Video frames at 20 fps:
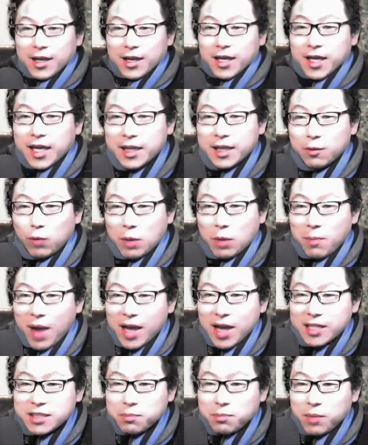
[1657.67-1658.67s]
It
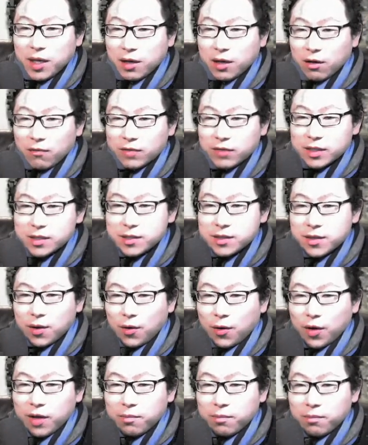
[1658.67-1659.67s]
reminds me of a
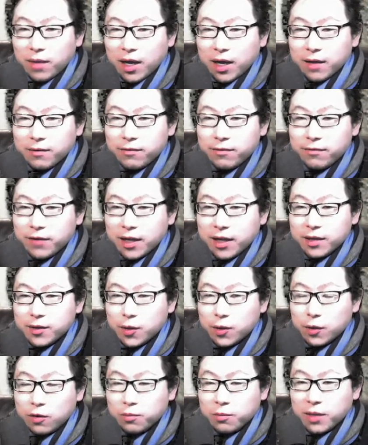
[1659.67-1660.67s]
story my friend
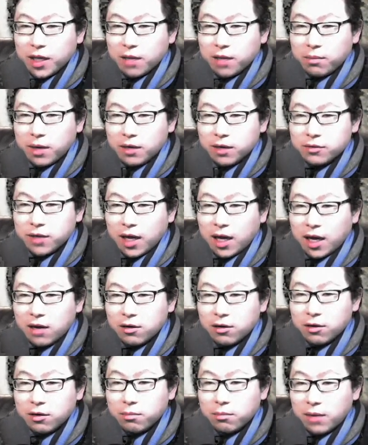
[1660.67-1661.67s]
told me about how
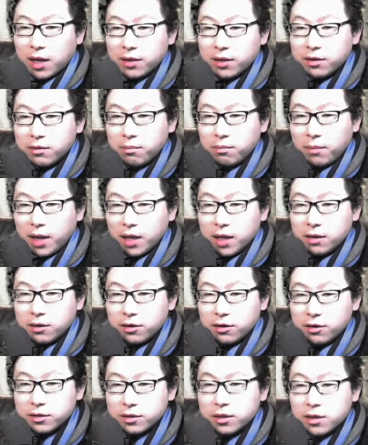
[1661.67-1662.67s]
her mother made
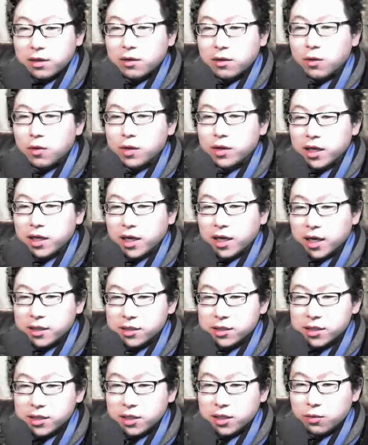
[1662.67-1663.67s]
her clothing and
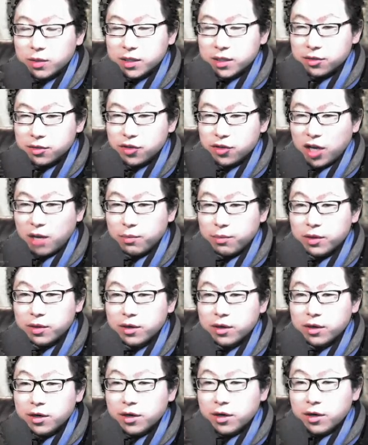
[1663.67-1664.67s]
she was ashamed,
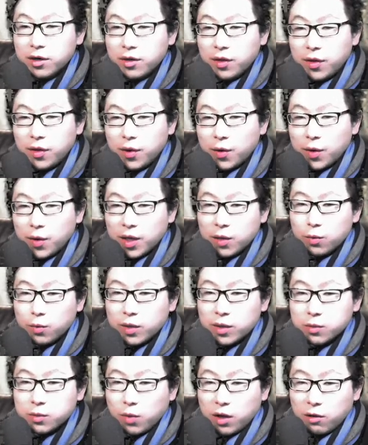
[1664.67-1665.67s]
though it
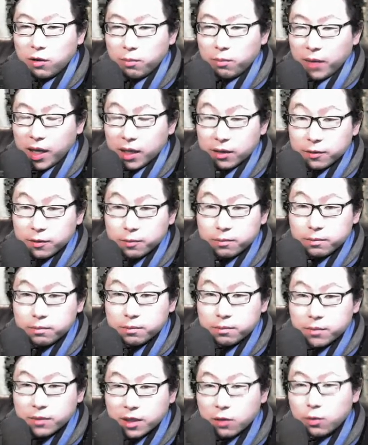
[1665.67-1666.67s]
was well made.
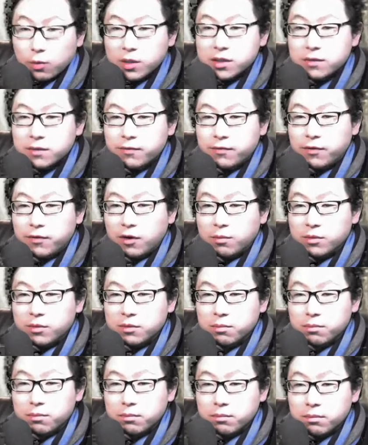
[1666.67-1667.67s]
It was from
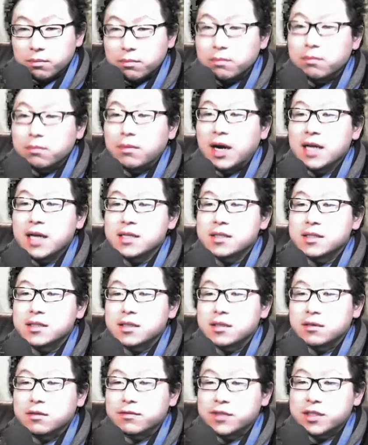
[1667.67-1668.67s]
a mindset
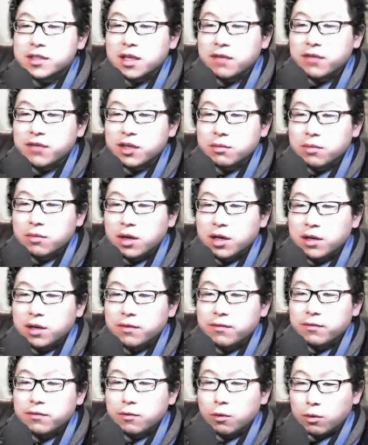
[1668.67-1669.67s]
of saving money
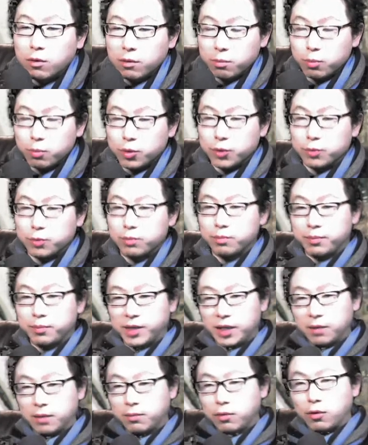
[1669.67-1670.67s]
or
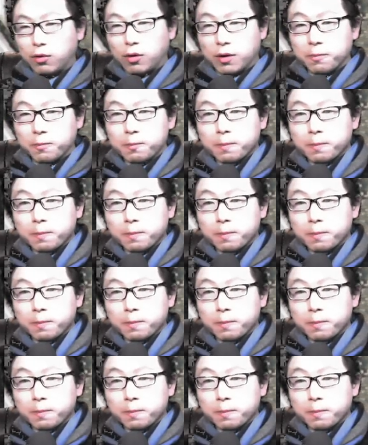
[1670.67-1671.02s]
being poor.